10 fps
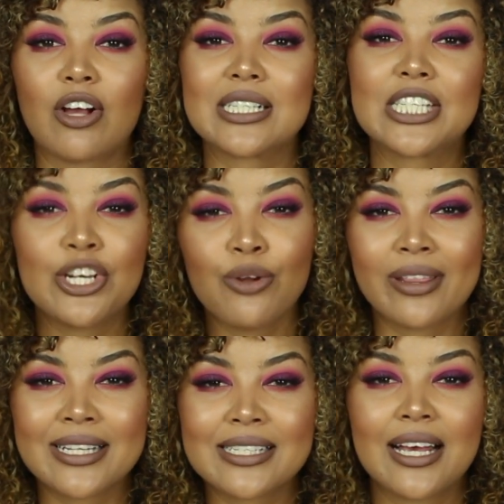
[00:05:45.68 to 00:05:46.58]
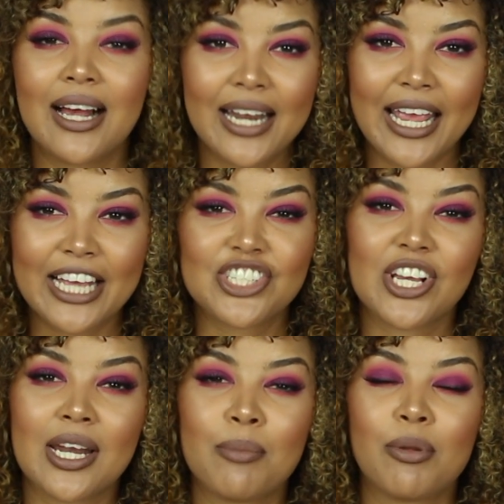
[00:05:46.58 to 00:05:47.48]
continue on this curly hair
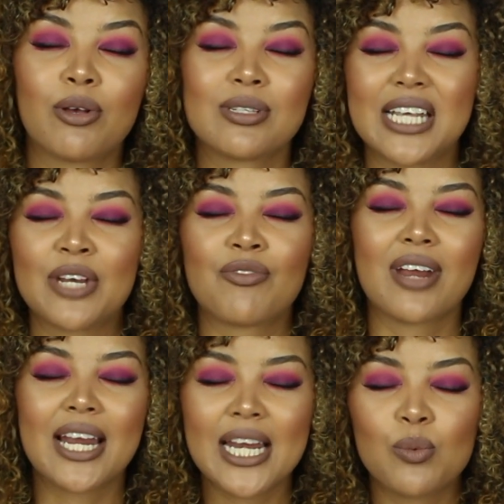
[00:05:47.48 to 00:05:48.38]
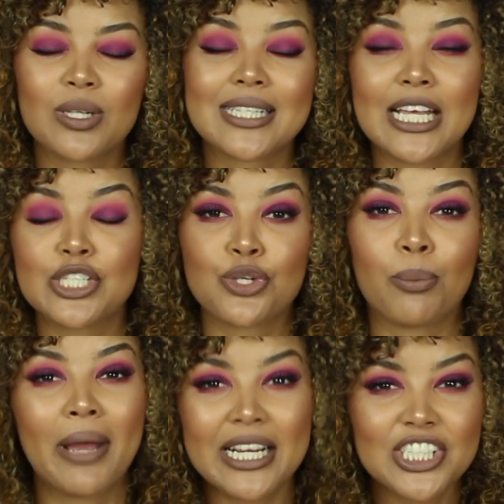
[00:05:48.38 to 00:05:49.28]
journey because it really will test your
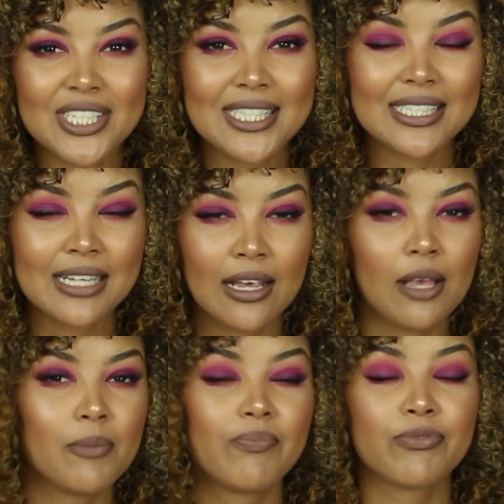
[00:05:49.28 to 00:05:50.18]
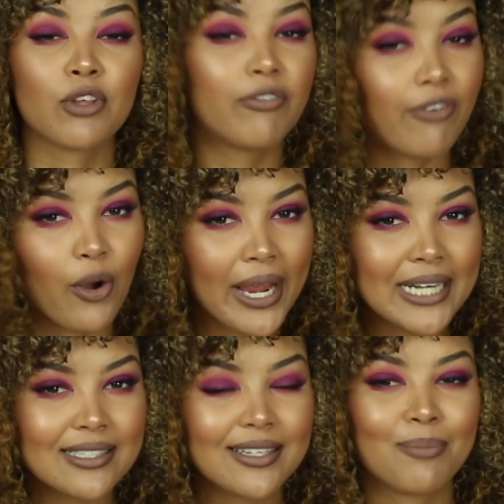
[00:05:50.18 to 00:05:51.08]
patience for
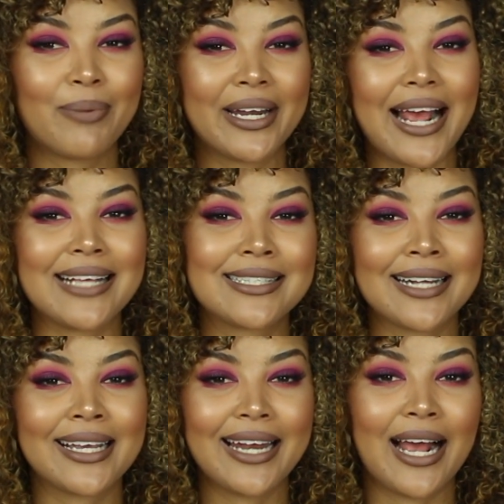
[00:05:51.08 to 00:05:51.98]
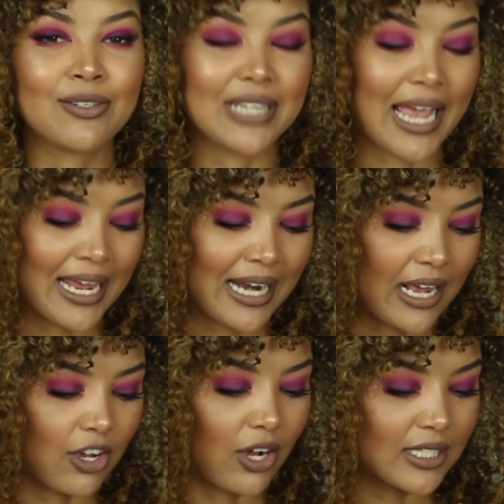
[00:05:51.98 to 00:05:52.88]
it. But I stuck it out and
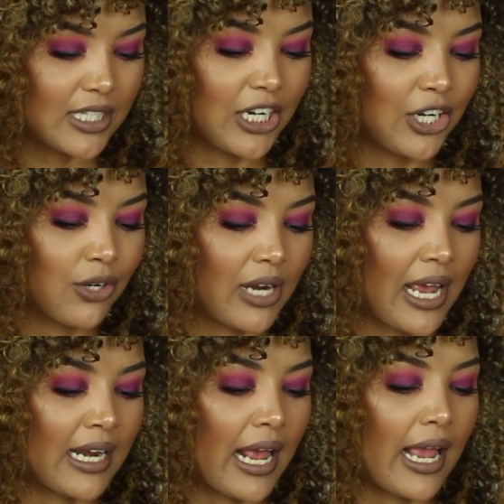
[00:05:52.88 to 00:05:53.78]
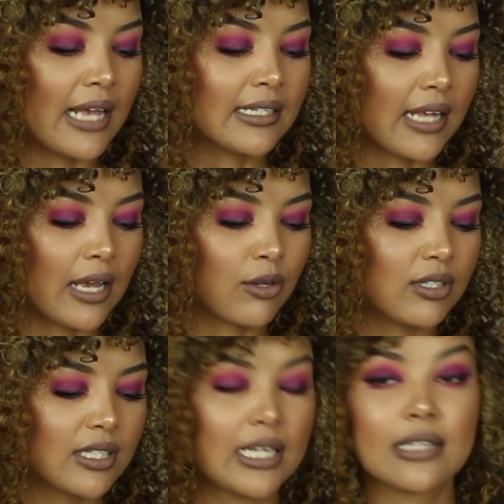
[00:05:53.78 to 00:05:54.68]
I continued, and as I
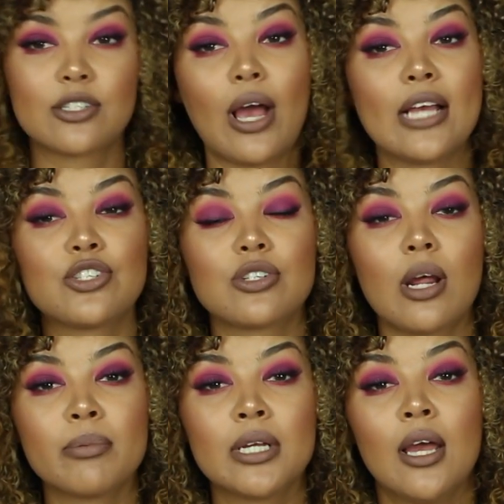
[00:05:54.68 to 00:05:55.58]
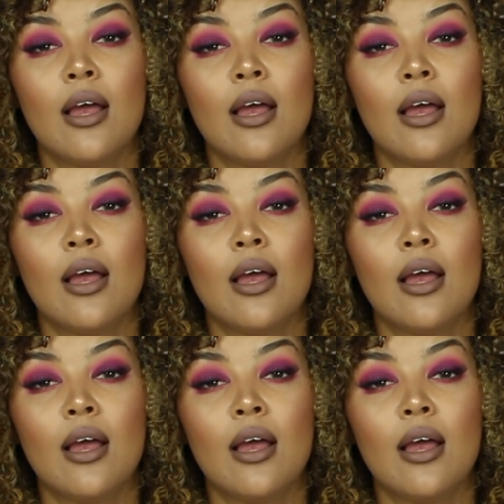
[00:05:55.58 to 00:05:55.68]
could see, so I stopped